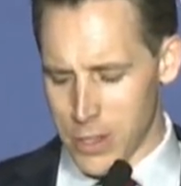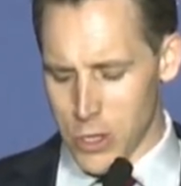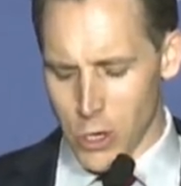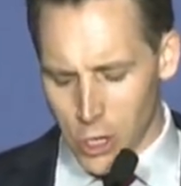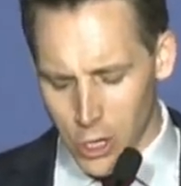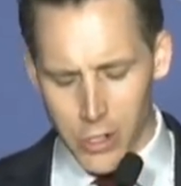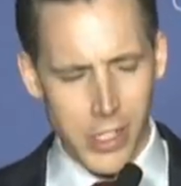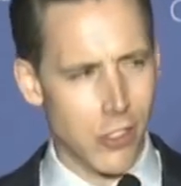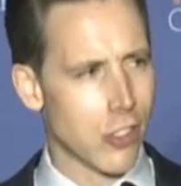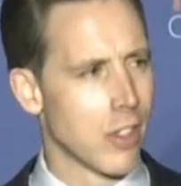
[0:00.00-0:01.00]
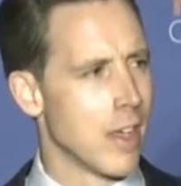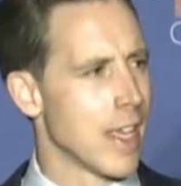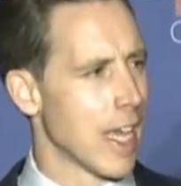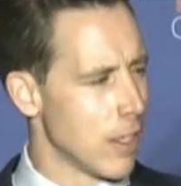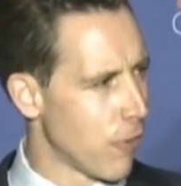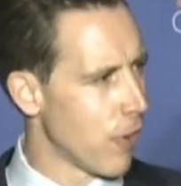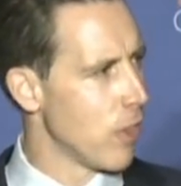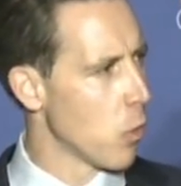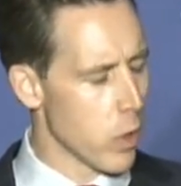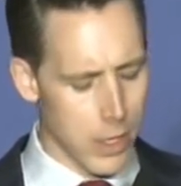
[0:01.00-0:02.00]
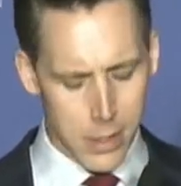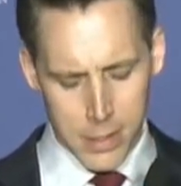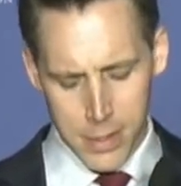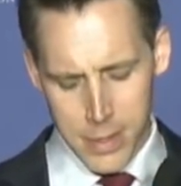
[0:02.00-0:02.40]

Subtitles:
Your courage can defend the weak.